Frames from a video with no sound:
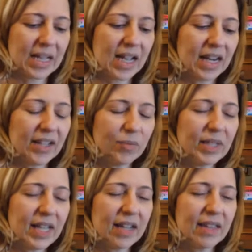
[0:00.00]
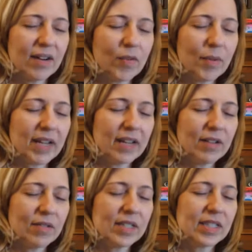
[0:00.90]
And as we lay there, we might
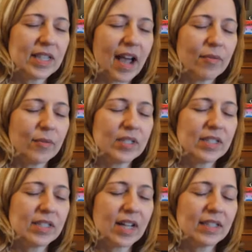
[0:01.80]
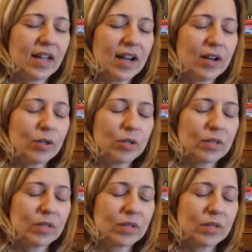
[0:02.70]
hear the sounds inside the house.